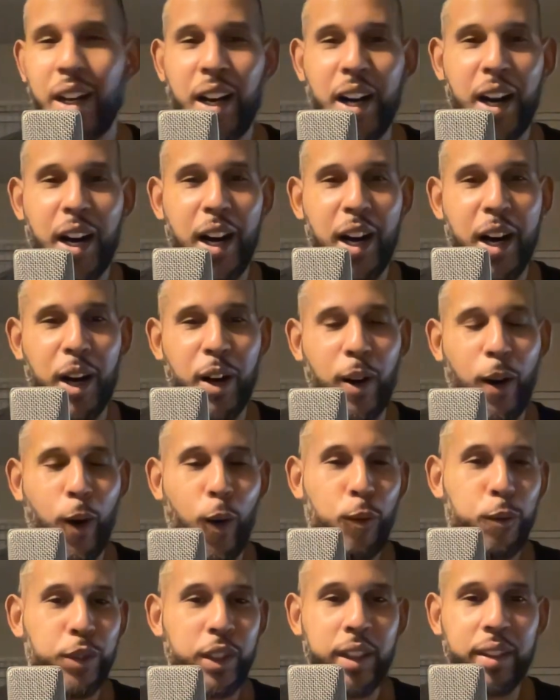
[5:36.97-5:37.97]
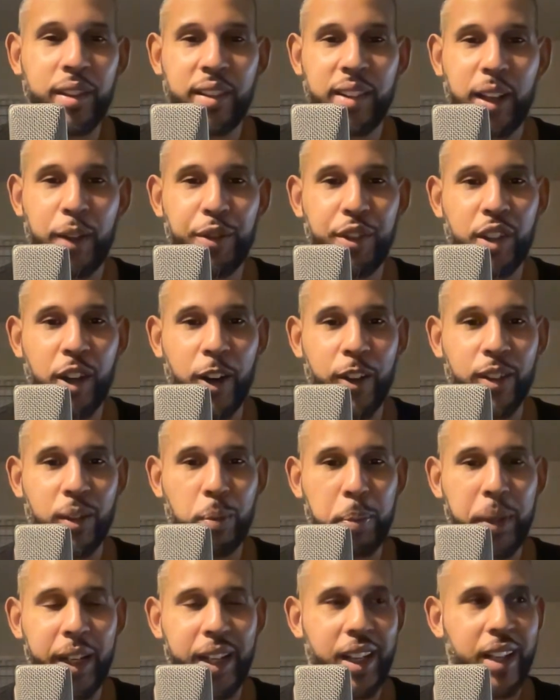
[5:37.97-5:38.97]
Hopefully stuff starts
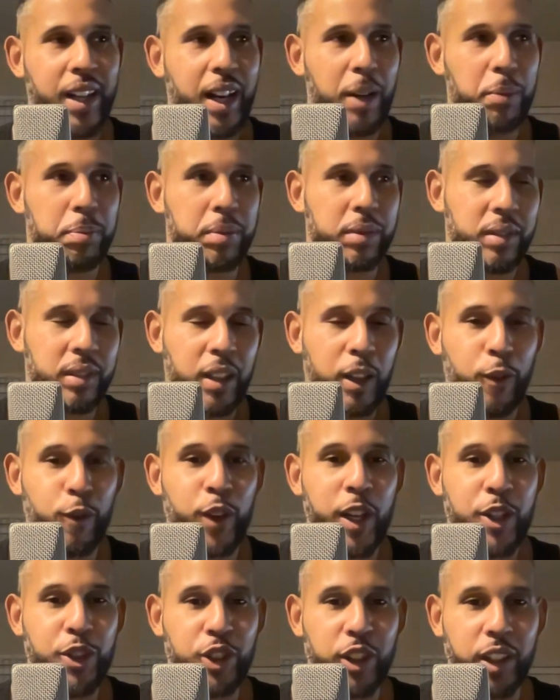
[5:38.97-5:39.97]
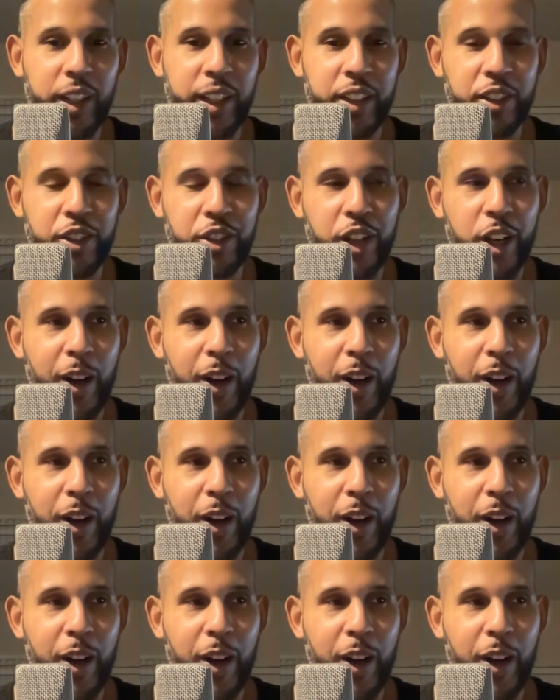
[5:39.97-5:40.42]
picking up eventually.